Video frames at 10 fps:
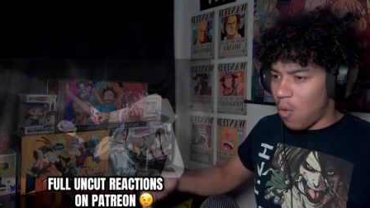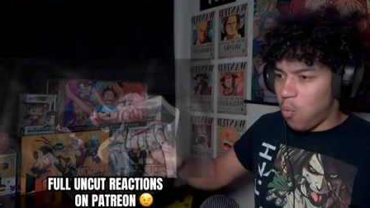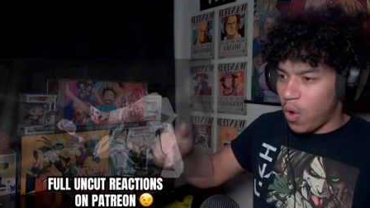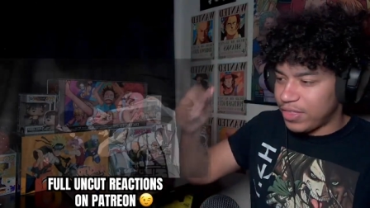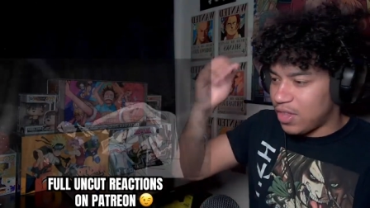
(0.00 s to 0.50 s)

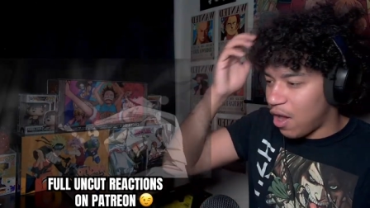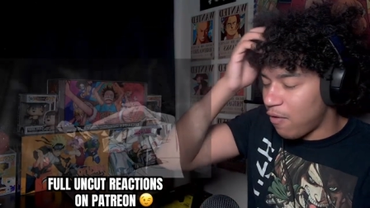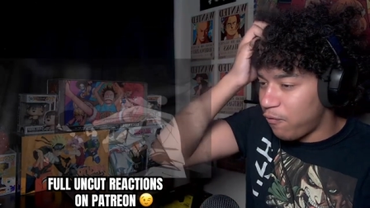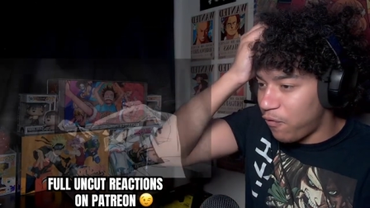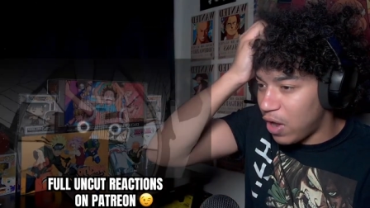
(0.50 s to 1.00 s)
What the
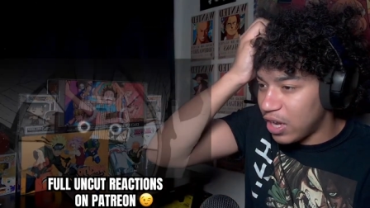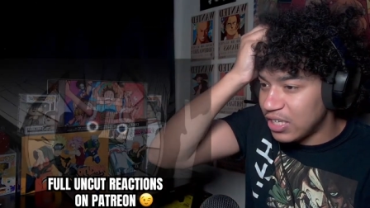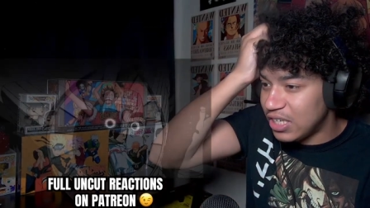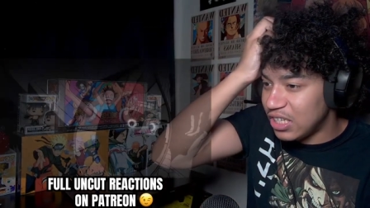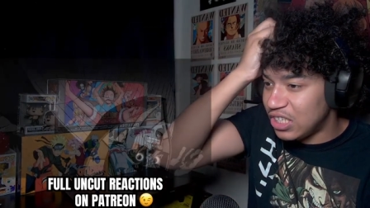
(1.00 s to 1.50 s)
fuck
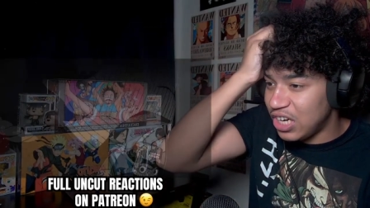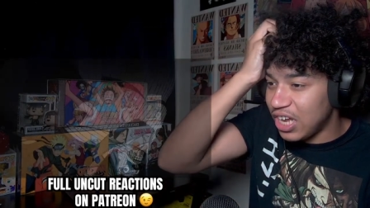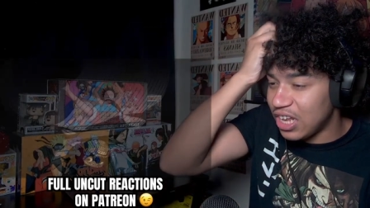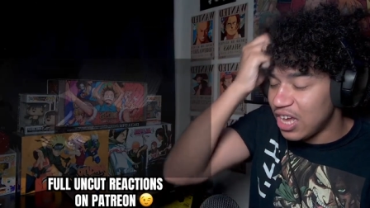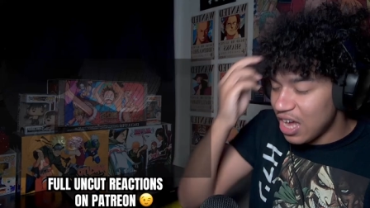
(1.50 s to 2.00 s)
is this
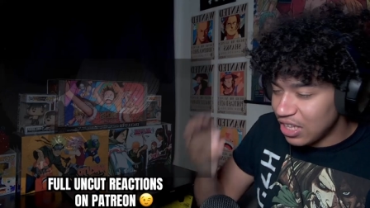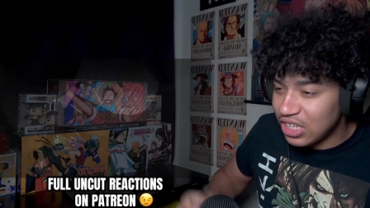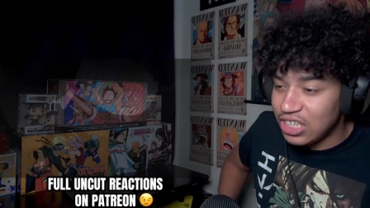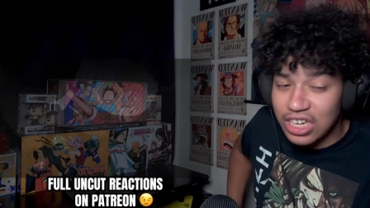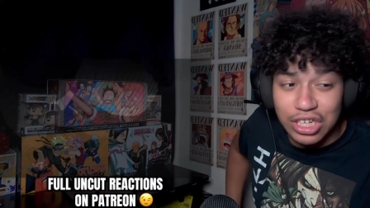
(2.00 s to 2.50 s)
shit?
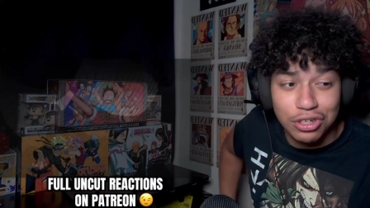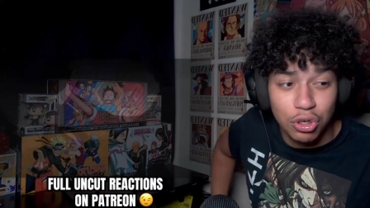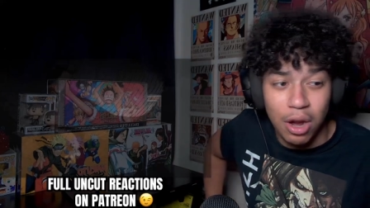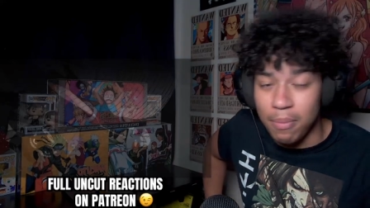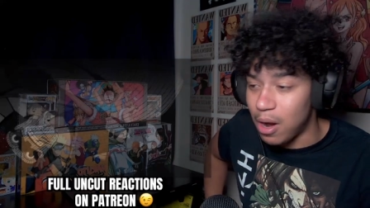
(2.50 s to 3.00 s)
This shit is a
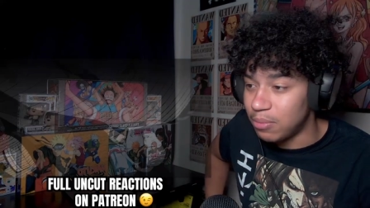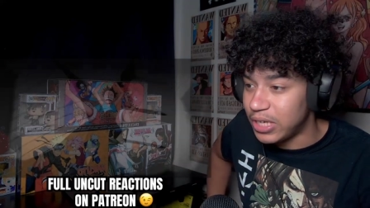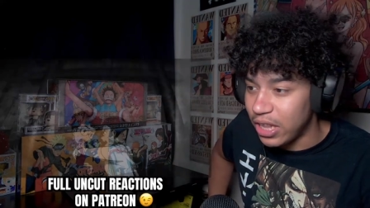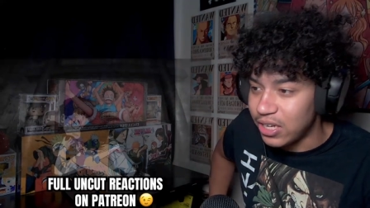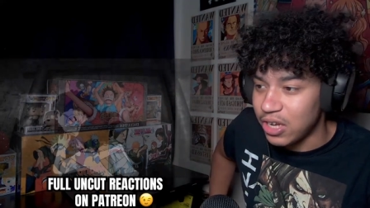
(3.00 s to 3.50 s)
trip, bro, I'm
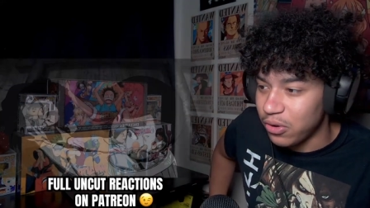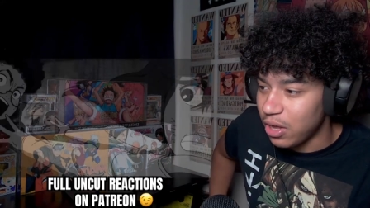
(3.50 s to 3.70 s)
telling you.